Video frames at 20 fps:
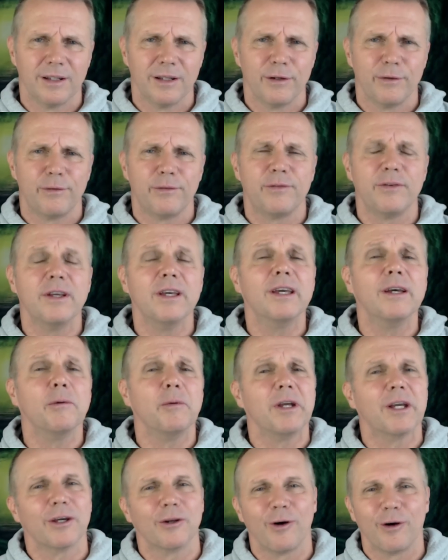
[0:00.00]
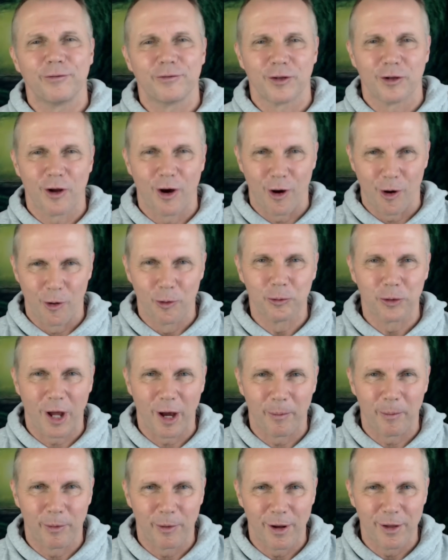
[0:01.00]
Fear, we can often hold our
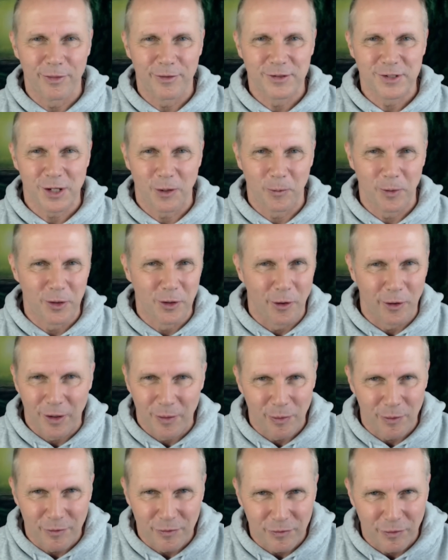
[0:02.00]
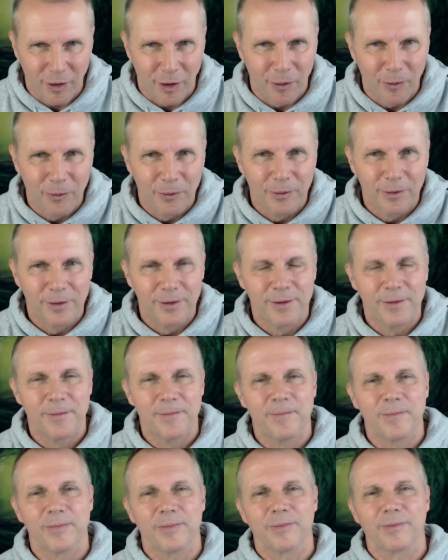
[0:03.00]
breath so we're not in the flow.
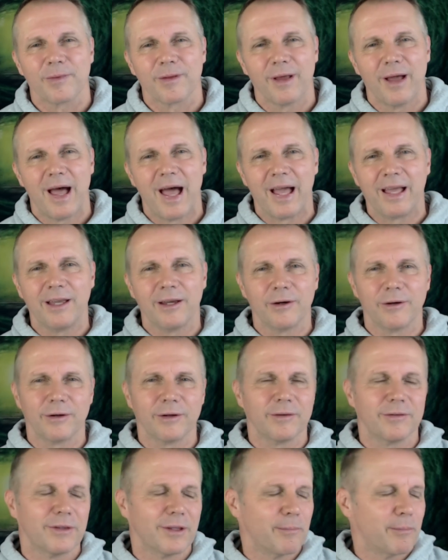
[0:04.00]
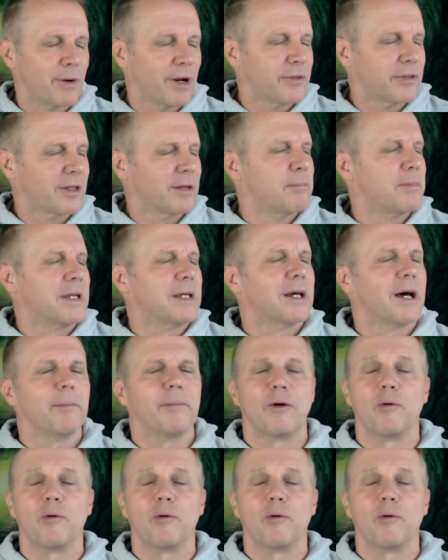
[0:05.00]
Anger, the breath can become